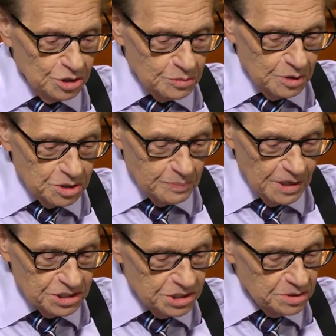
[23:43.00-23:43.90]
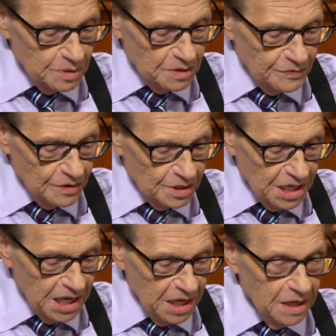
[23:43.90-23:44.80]
you switch places with for a
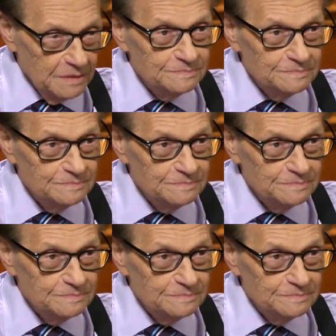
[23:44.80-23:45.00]
day?